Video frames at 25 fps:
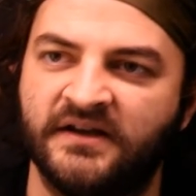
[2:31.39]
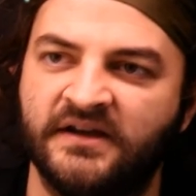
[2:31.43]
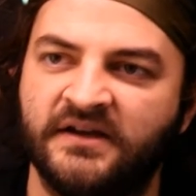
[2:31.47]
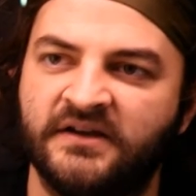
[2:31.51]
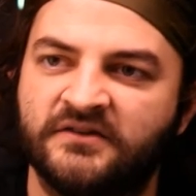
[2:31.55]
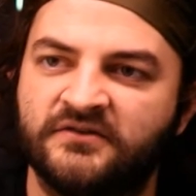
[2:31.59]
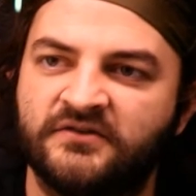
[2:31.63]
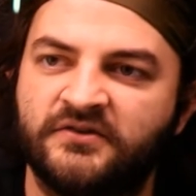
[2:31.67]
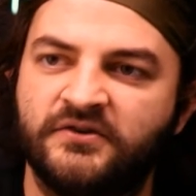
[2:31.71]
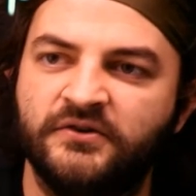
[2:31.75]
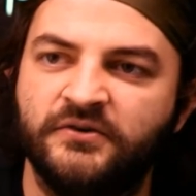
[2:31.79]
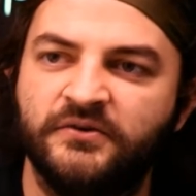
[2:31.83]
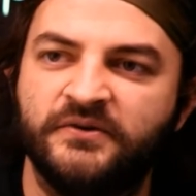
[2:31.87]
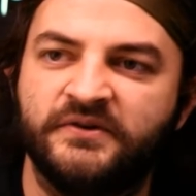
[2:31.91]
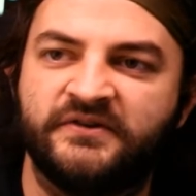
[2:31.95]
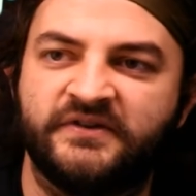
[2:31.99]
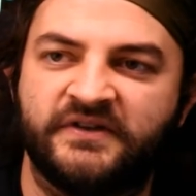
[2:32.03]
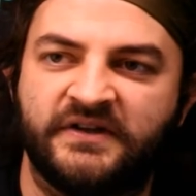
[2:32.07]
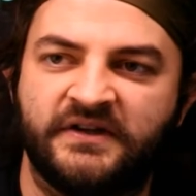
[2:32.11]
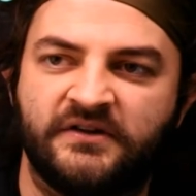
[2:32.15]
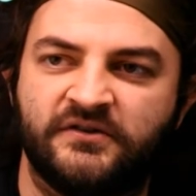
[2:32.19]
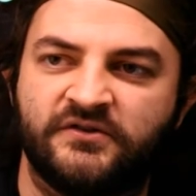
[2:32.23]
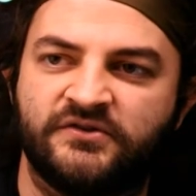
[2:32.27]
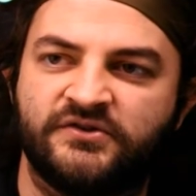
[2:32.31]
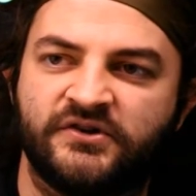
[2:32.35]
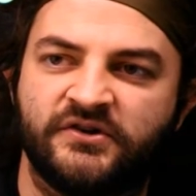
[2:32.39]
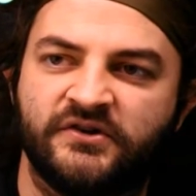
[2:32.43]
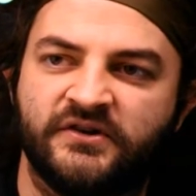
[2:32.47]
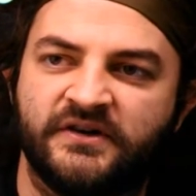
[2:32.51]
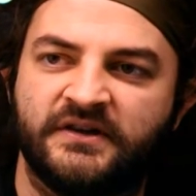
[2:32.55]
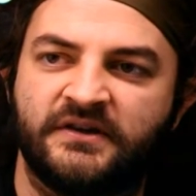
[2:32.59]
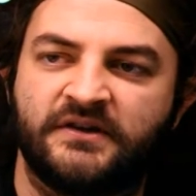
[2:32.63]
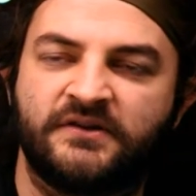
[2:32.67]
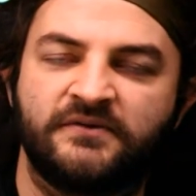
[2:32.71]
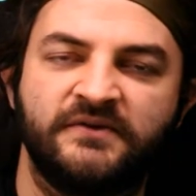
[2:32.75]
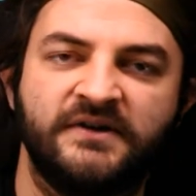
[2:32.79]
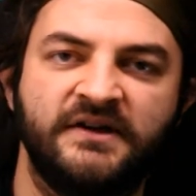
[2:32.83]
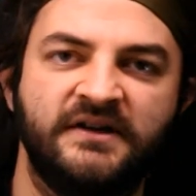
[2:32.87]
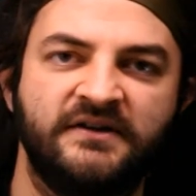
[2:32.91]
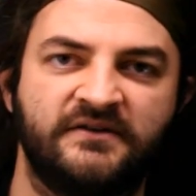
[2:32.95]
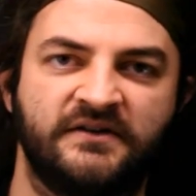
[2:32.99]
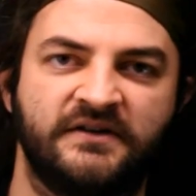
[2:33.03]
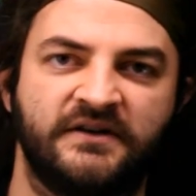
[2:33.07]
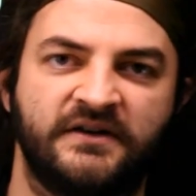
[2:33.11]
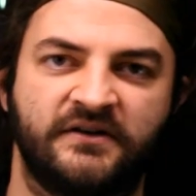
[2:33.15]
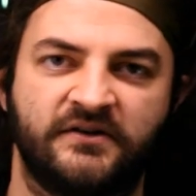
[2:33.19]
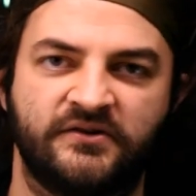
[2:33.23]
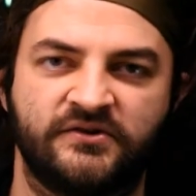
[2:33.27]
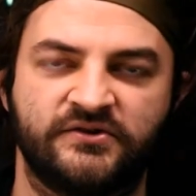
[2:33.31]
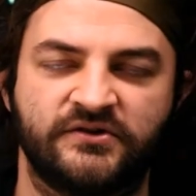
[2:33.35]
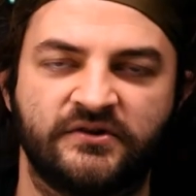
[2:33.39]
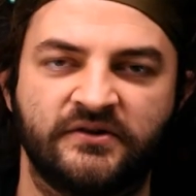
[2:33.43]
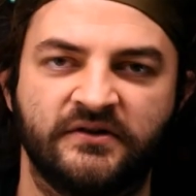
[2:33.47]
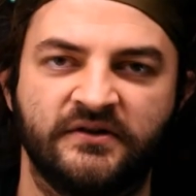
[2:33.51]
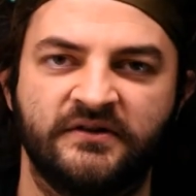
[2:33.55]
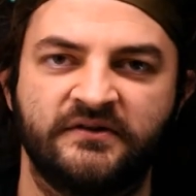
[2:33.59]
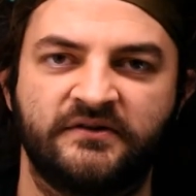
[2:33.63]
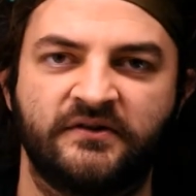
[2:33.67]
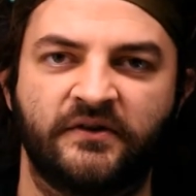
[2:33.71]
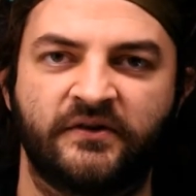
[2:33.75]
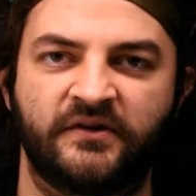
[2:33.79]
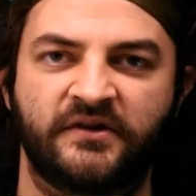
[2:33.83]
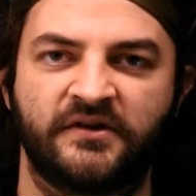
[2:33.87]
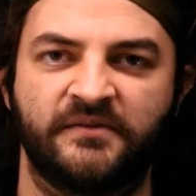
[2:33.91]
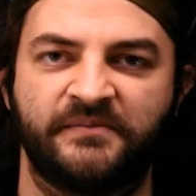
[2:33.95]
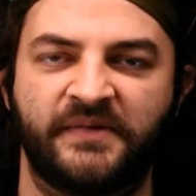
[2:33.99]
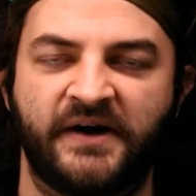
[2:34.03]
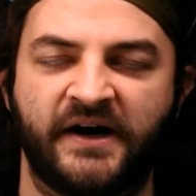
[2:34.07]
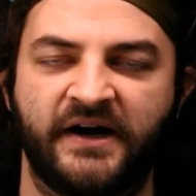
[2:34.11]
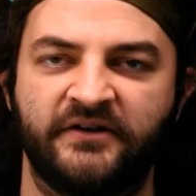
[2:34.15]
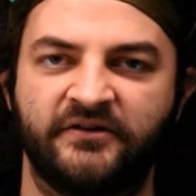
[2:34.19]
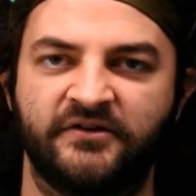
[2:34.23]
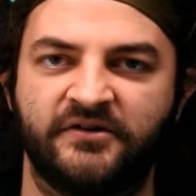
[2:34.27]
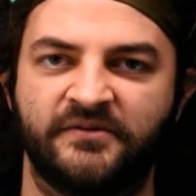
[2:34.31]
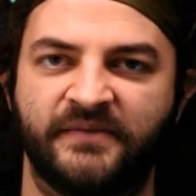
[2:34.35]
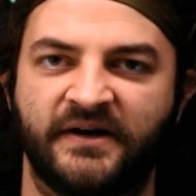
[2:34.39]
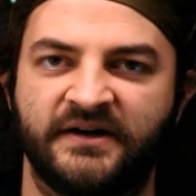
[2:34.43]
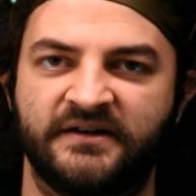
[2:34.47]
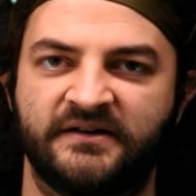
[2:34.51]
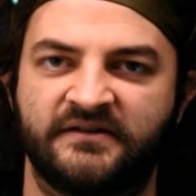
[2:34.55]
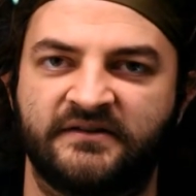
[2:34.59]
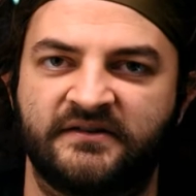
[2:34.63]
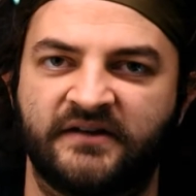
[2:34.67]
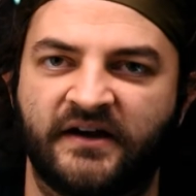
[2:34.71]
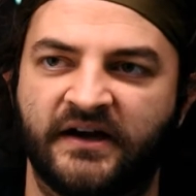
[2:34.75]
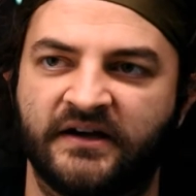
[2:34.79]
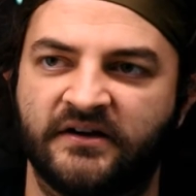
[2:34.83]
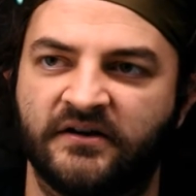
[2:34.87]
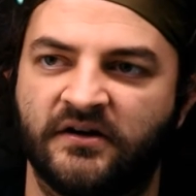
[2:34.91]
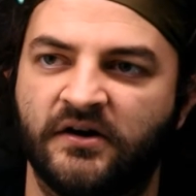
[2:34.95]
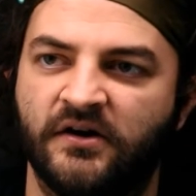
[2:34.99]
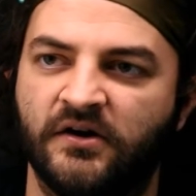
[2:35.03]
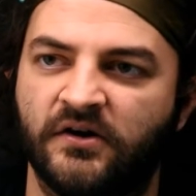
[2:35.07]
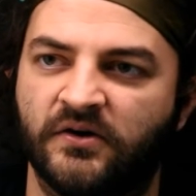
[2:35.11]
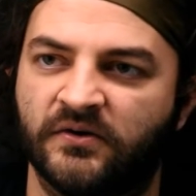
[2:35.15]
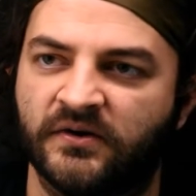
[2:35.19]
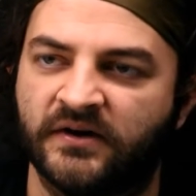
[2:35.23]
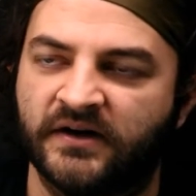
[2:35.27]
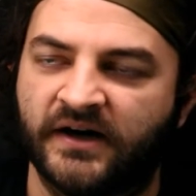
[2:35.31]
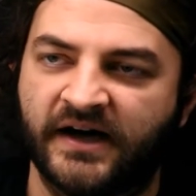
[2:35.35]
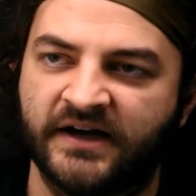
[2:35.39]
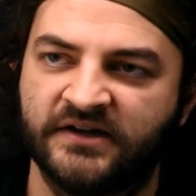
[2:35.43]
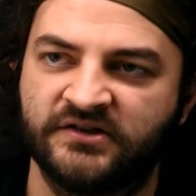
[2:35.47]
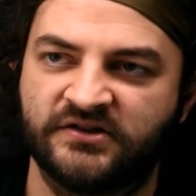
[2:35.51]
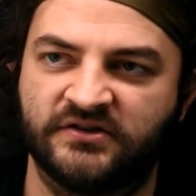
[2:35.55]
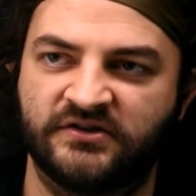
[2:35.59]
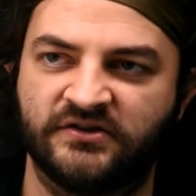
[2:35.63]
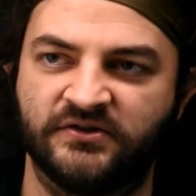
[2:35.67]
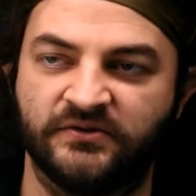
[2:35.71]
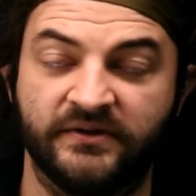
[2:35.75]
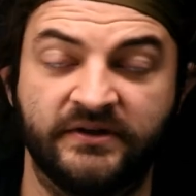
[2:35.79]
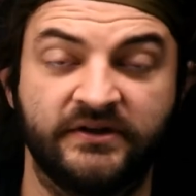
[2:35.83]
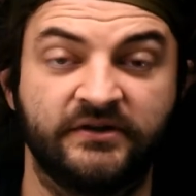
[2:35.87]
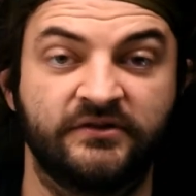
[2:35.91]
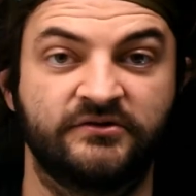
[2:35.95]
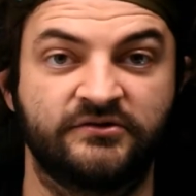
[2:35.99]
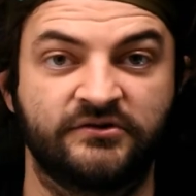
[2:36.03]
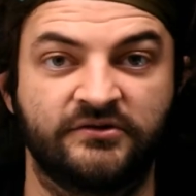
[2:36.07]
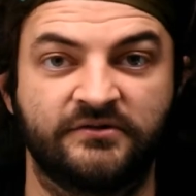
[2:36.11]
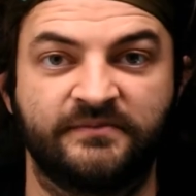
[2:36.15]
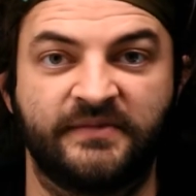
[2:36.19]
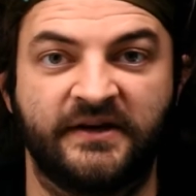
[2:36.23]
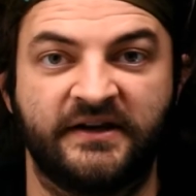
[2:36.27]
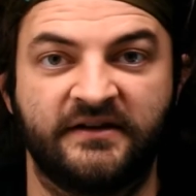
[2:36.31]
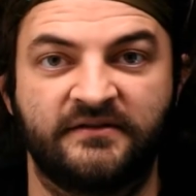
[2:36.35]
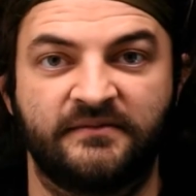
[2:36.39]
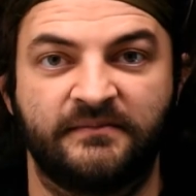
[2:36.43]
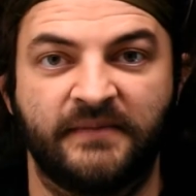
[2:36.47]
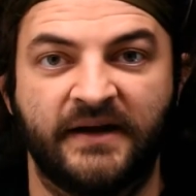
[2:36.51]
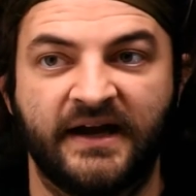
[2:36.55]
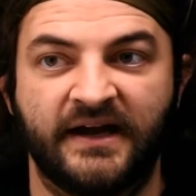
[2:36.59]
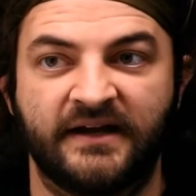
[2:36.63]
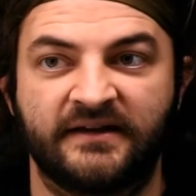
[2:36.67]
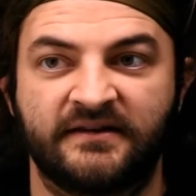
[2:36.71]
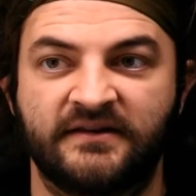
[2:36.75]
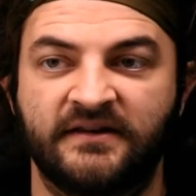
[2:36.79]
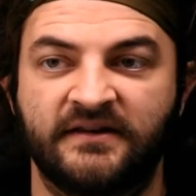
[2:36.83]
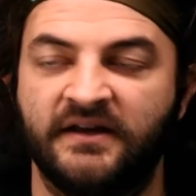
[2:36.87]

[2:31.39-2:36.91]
2 is an integer and 3 is an integer, so the compiler might decide, oh, I should do integer-based math.